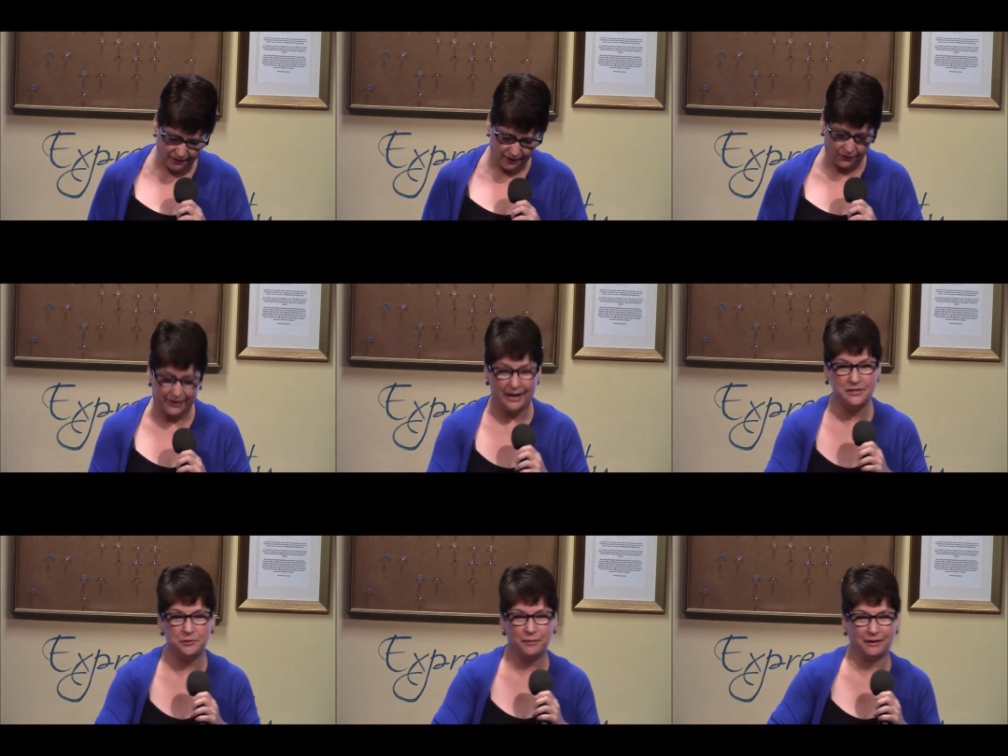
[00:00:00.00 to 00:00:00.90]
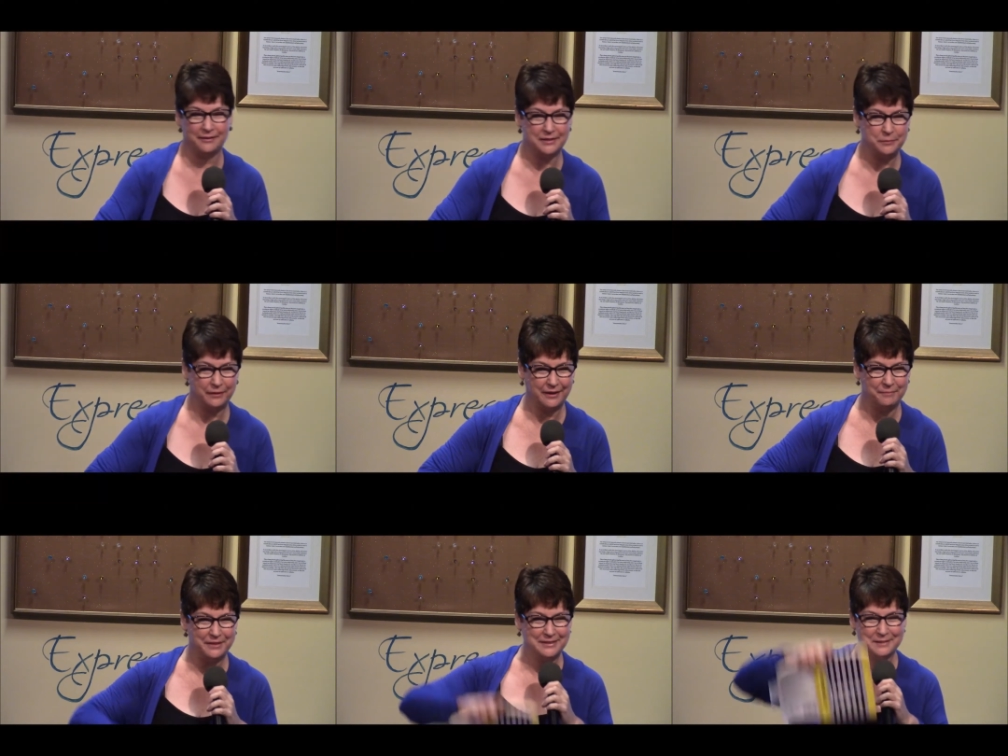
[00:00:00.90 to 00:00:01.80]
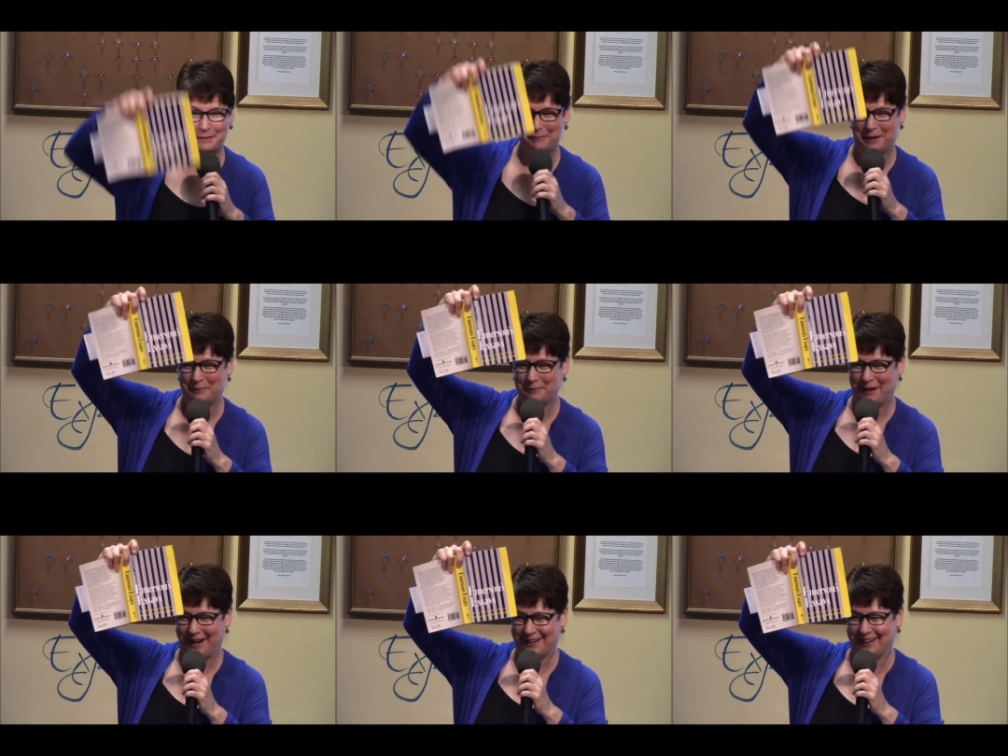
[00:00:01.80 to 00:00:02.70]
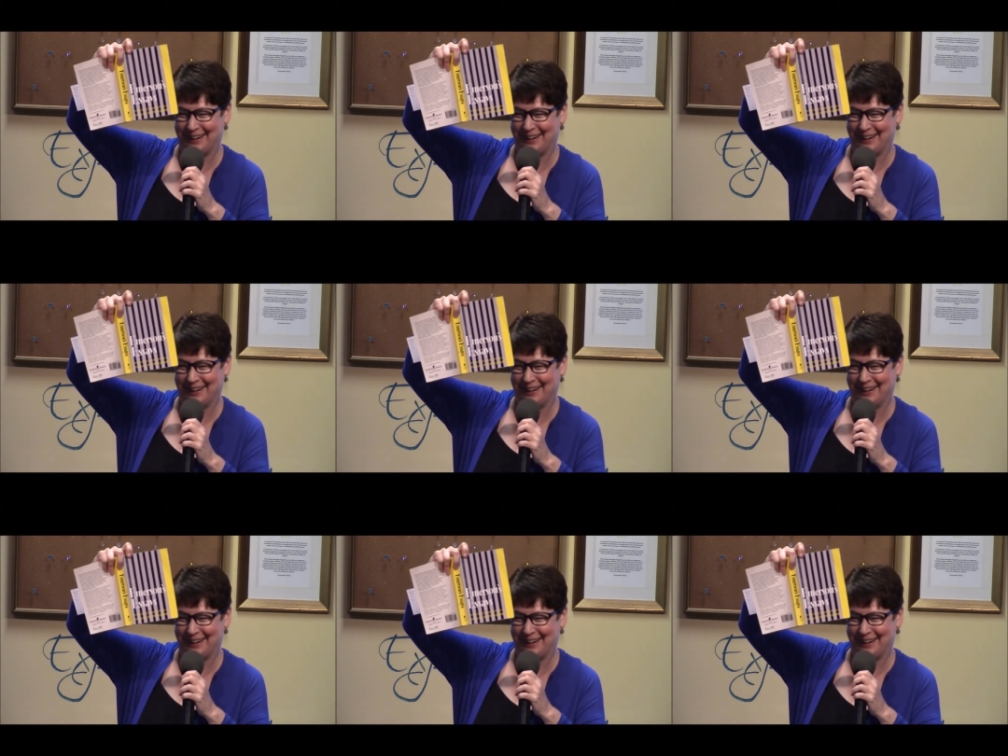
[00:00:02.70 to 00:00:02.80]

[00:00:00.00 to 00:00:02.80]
oh, and I do mark this book up. This is my paperback.